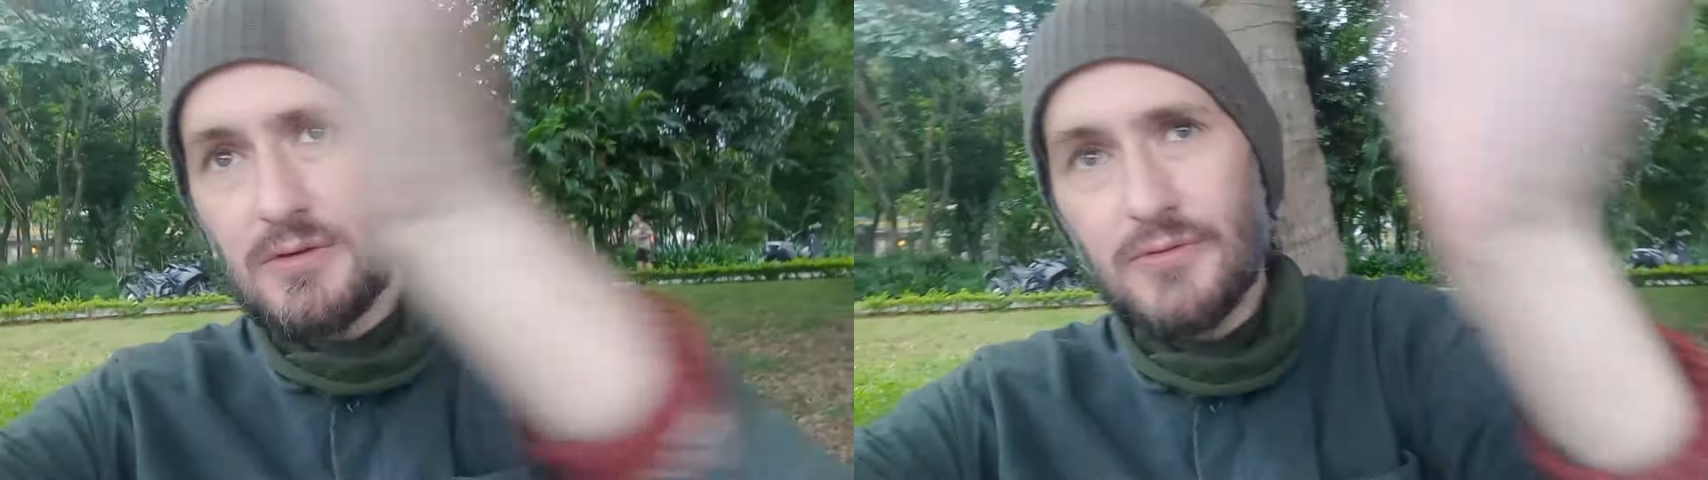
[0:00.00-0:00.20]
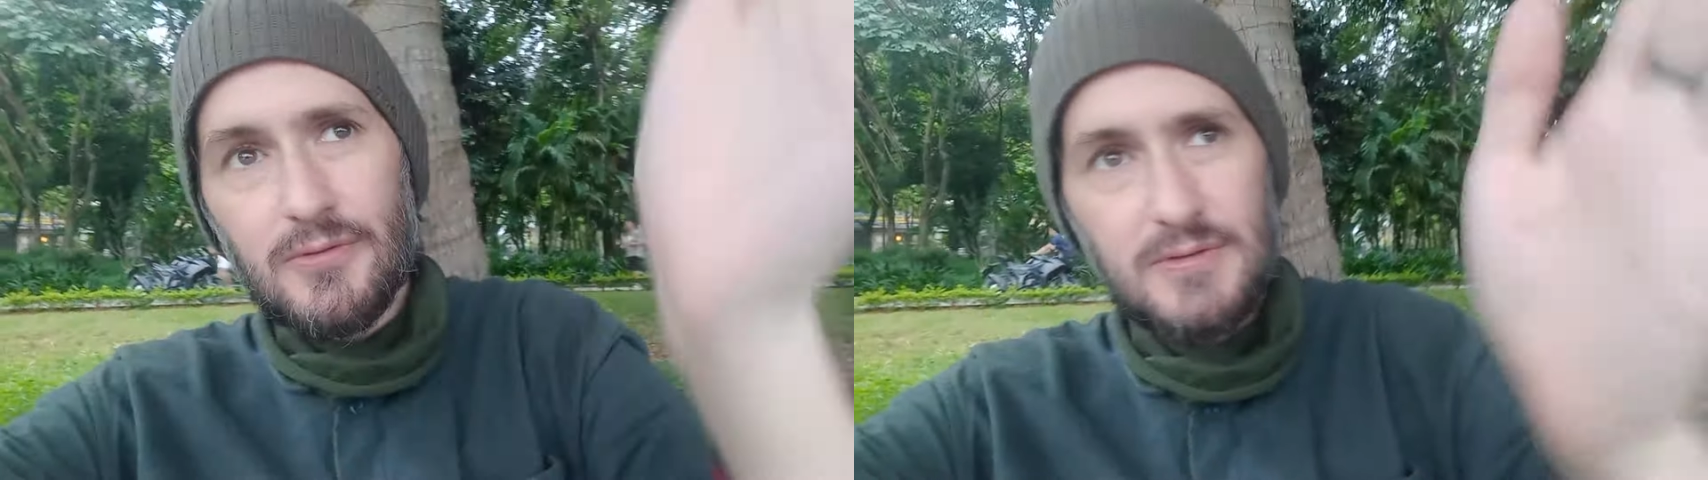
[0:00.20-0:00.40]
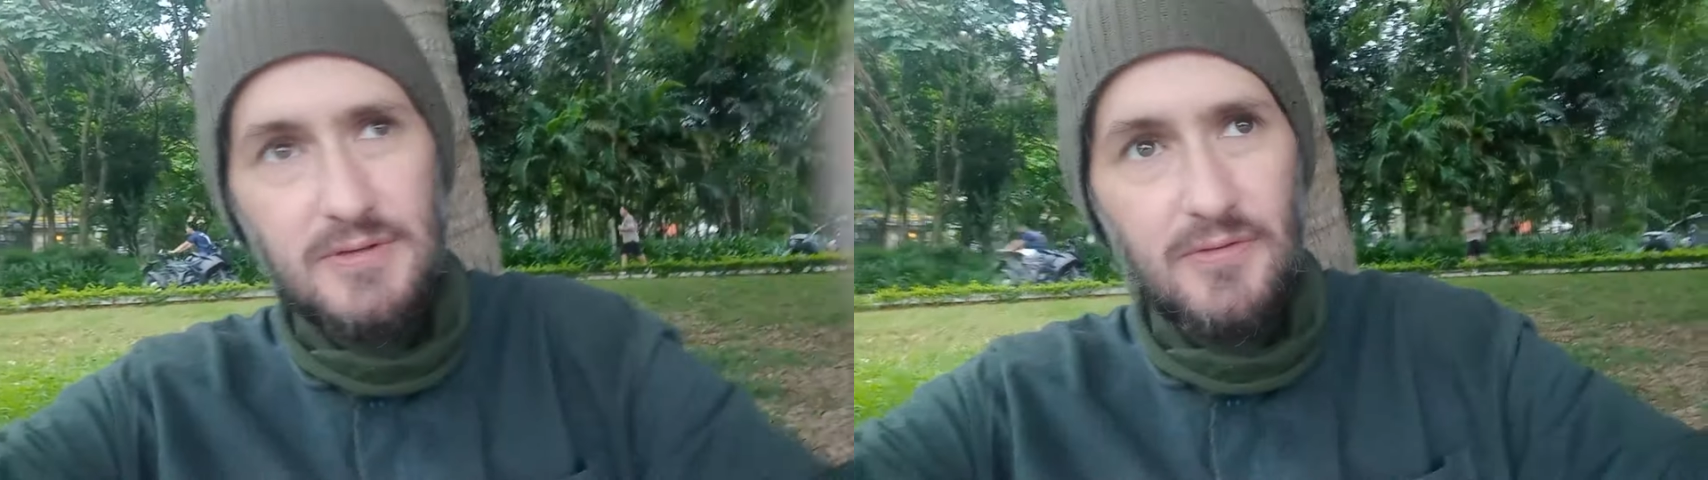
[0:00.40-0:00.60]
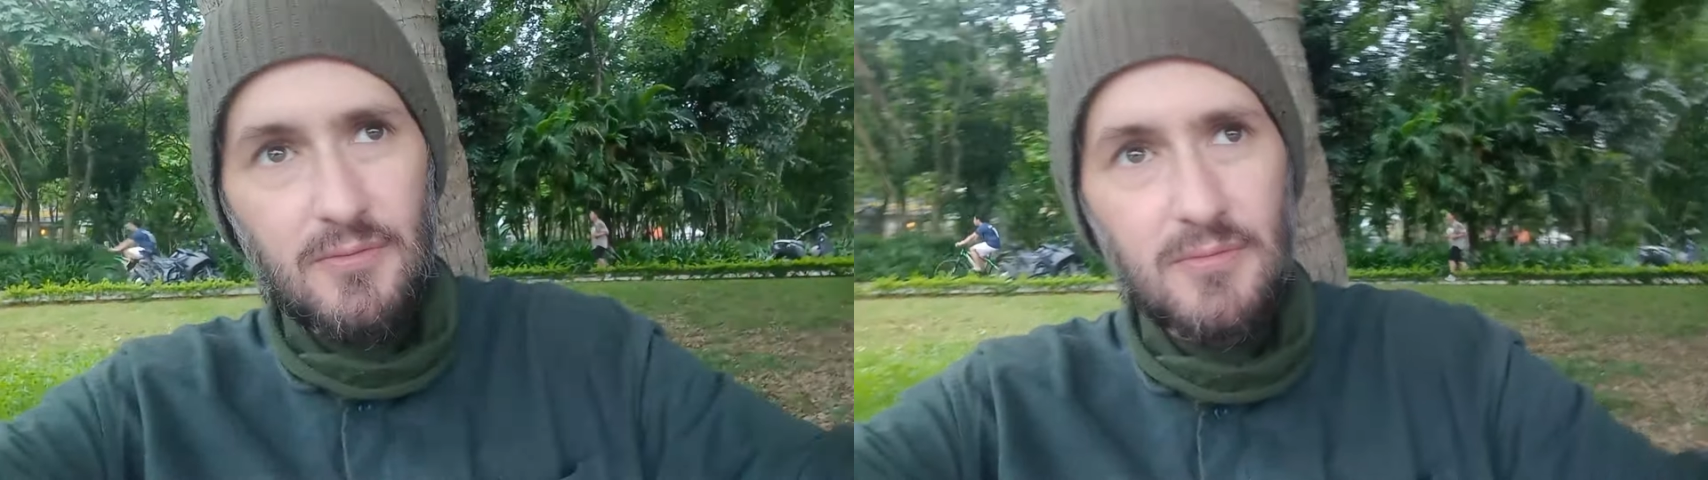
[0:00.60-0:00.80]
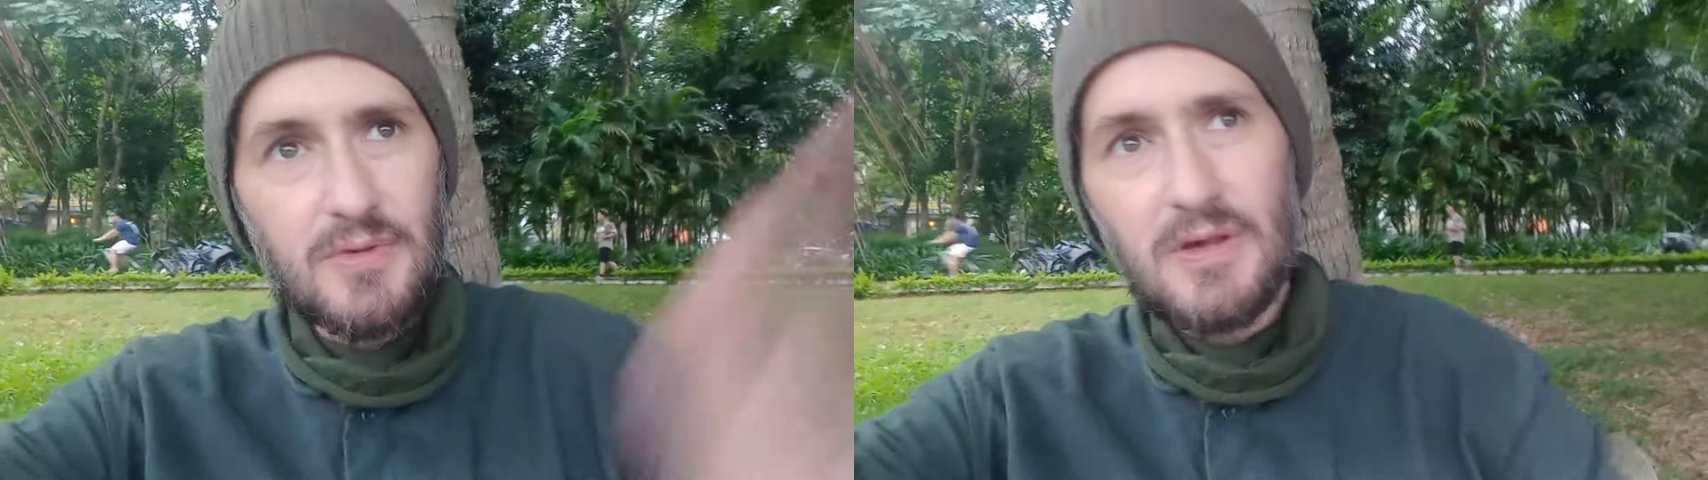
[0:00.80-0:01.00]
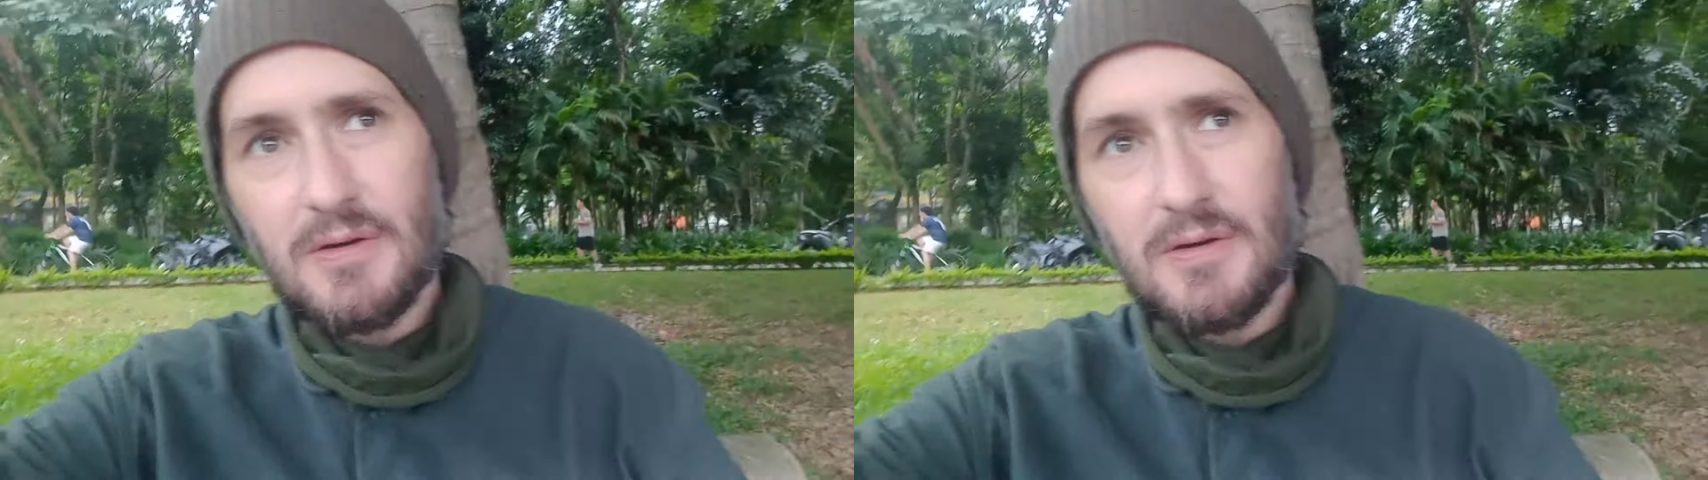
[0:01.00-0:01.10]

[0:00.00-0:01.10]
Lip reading: it through different, you